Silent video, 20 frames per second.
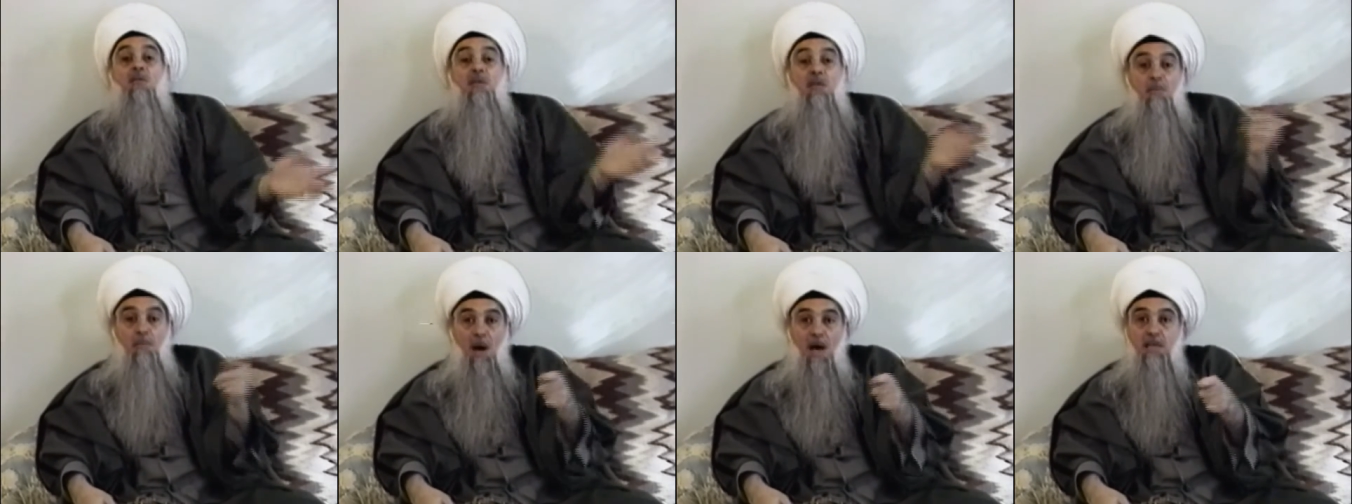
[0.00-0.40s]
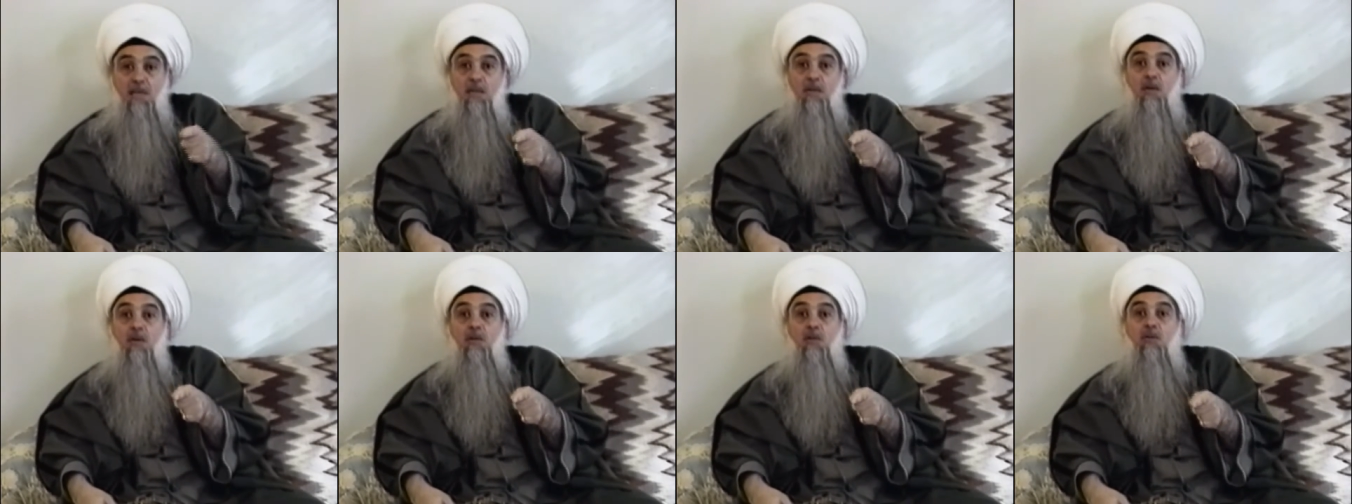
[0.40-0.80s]
the
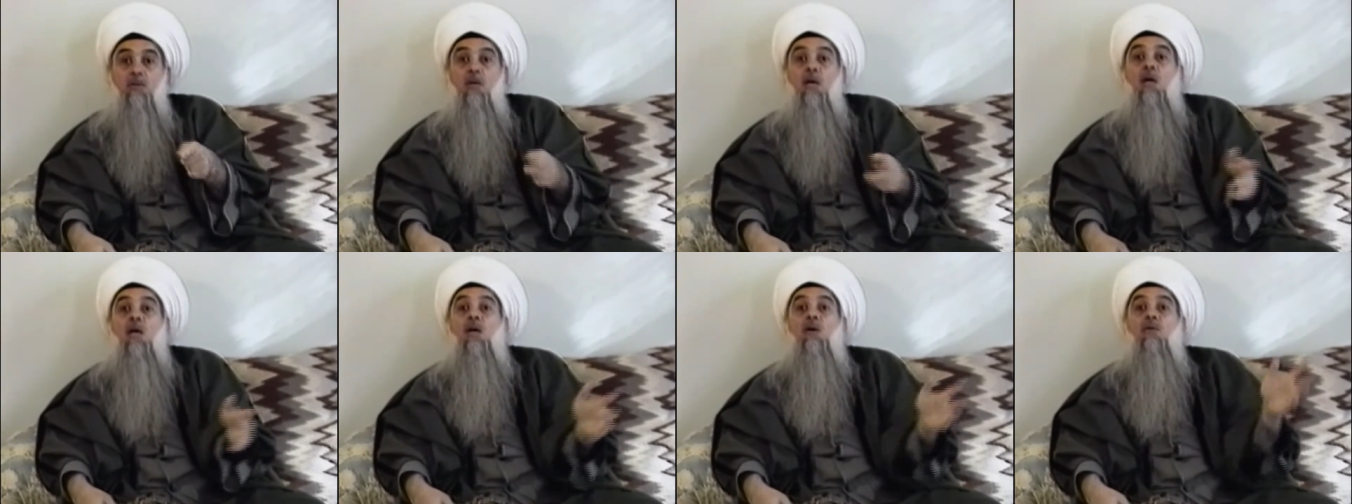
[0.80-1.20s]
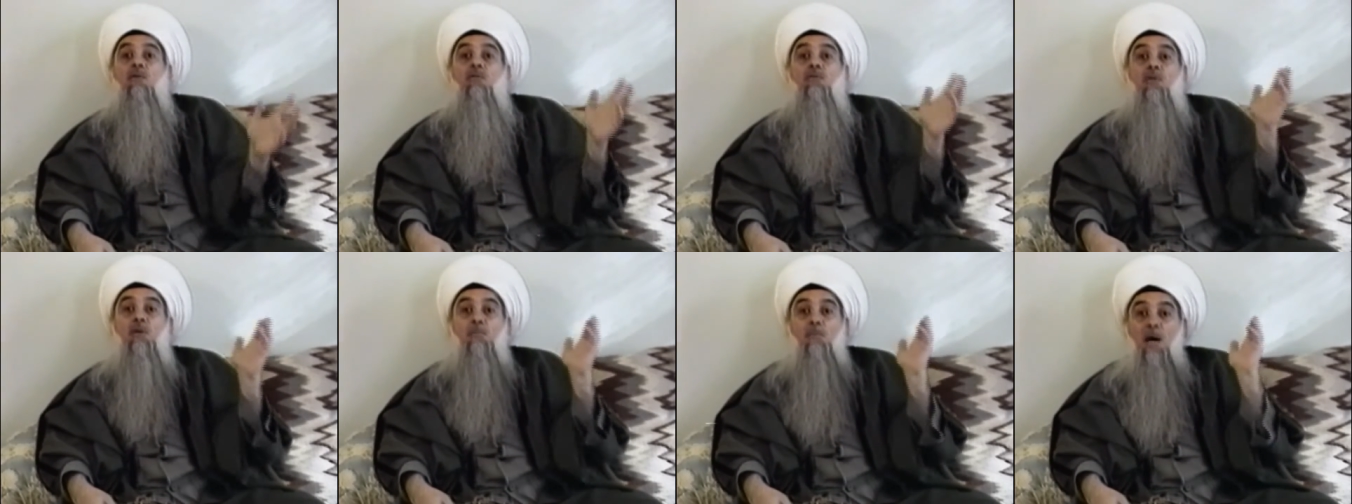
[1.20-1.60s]
masters
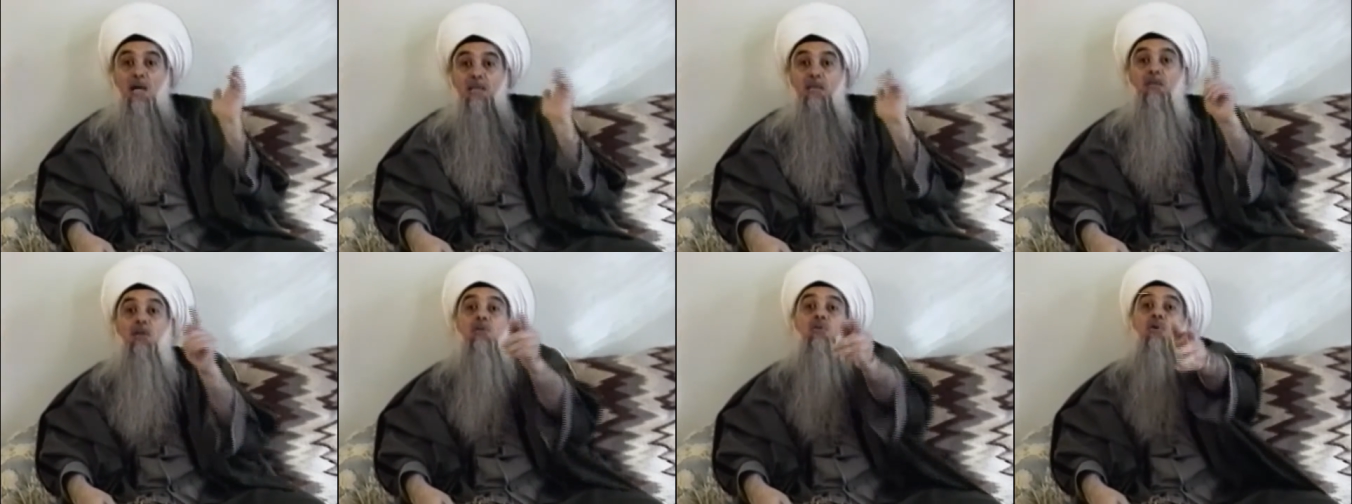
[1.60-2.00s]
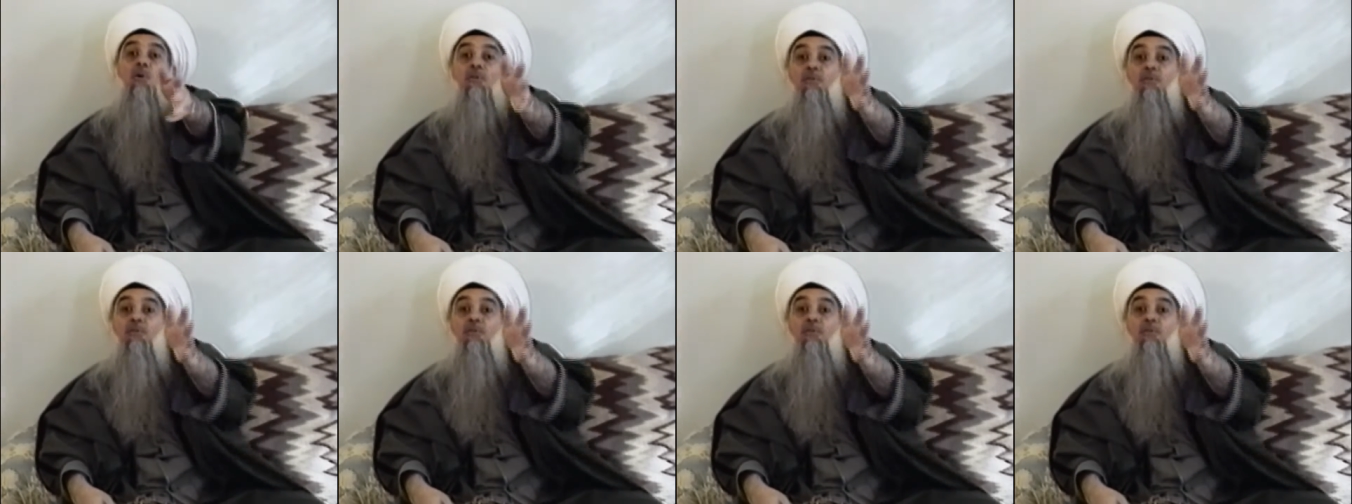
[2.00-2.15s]
the masters